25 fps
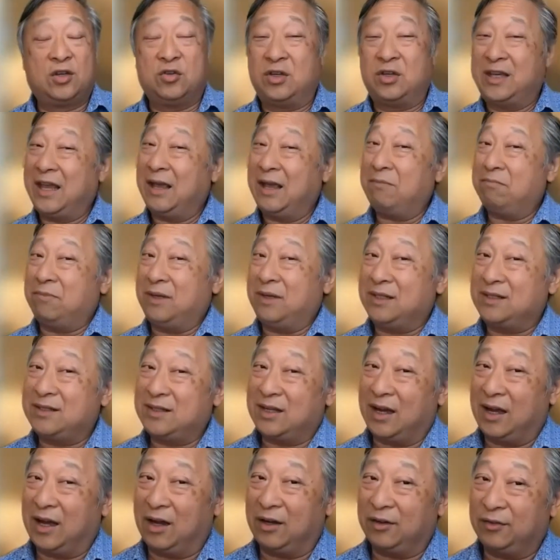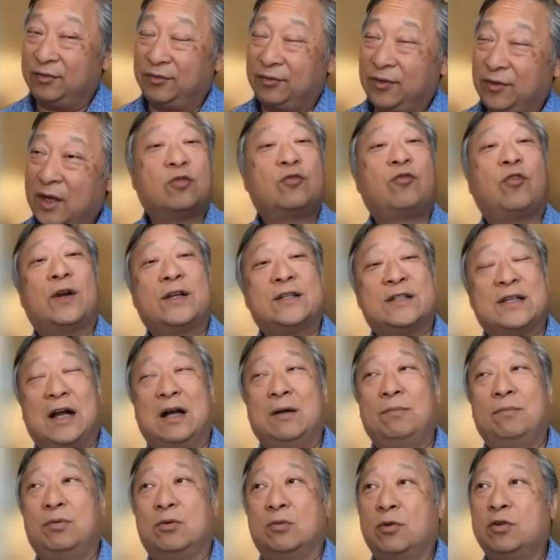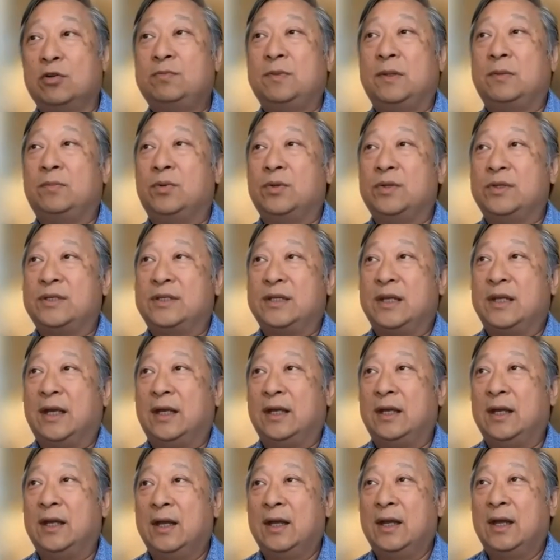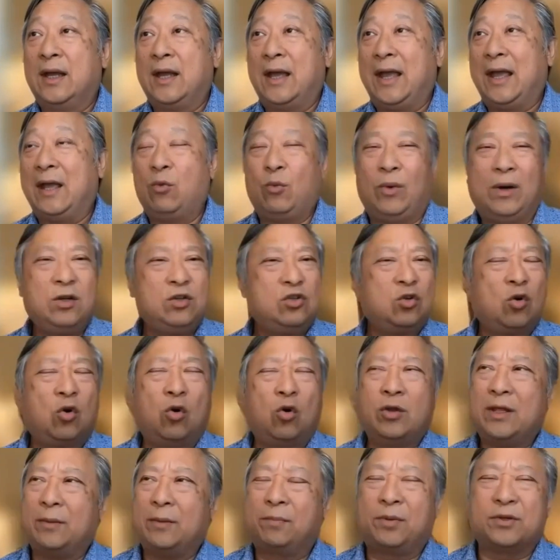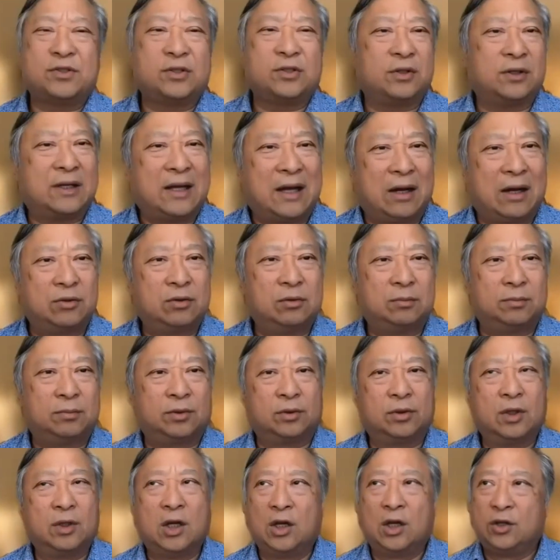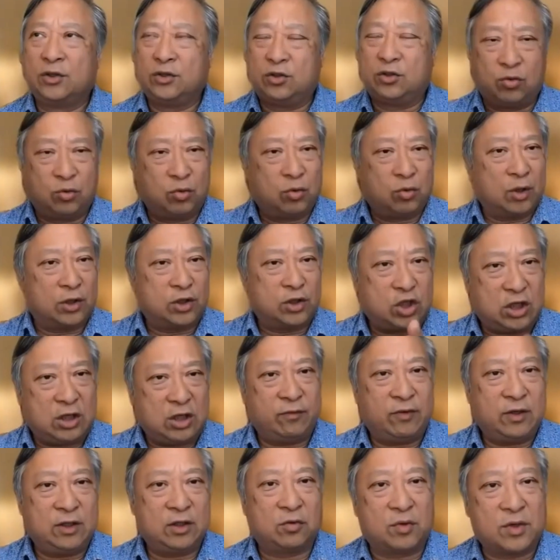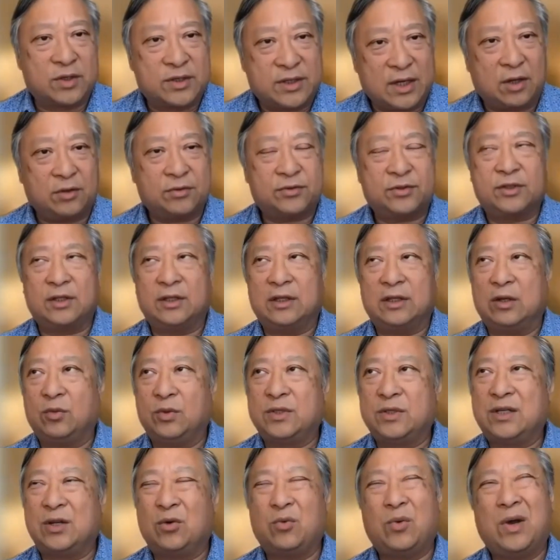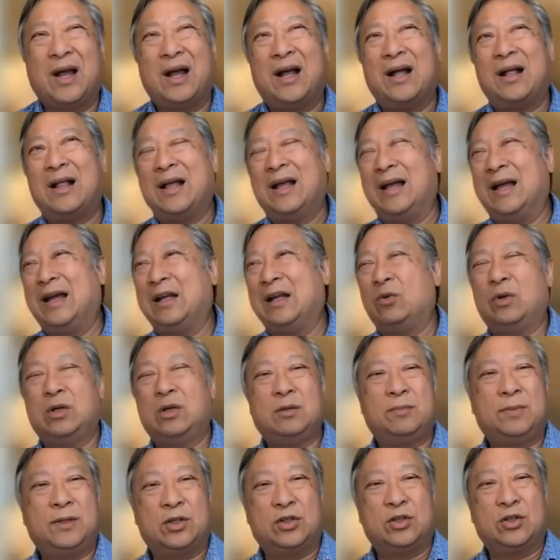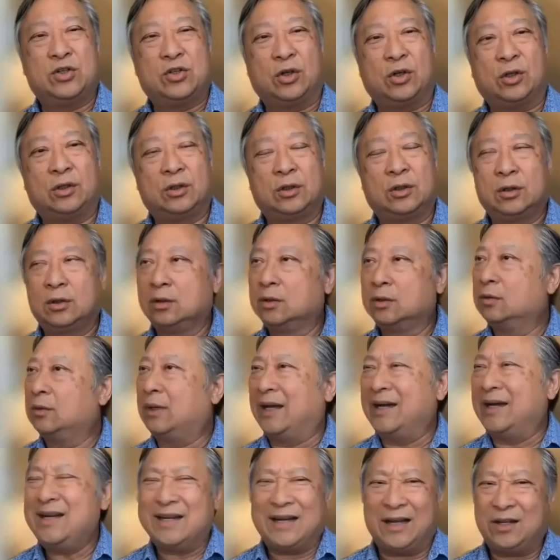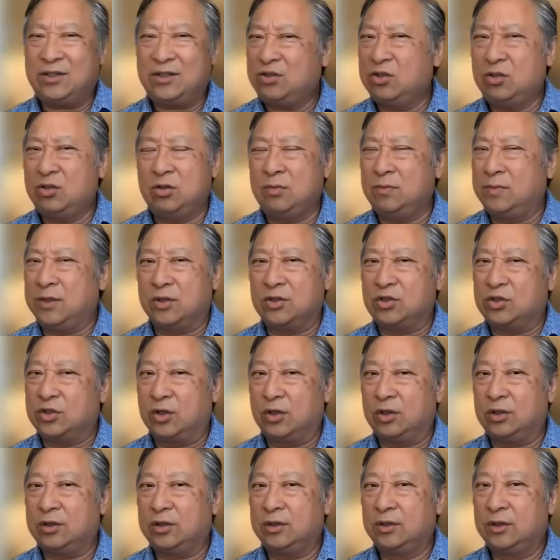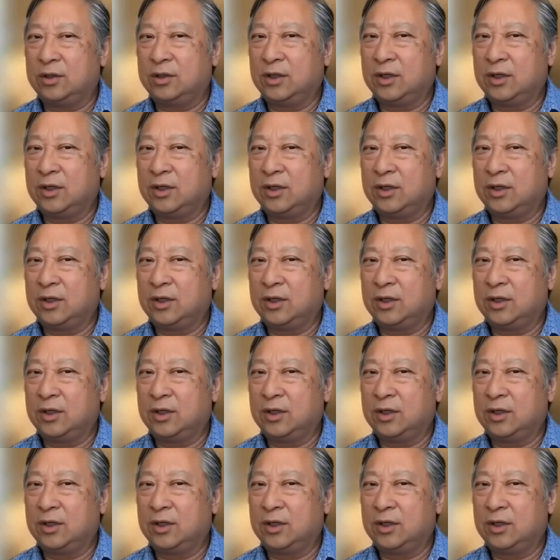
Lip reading: You can't be tough. For example, most people would say, hey, why don't you hold that person accountable to achieving the results? And they would say, well, I don't want to be a jerk. I didn't ask you to be a jerk.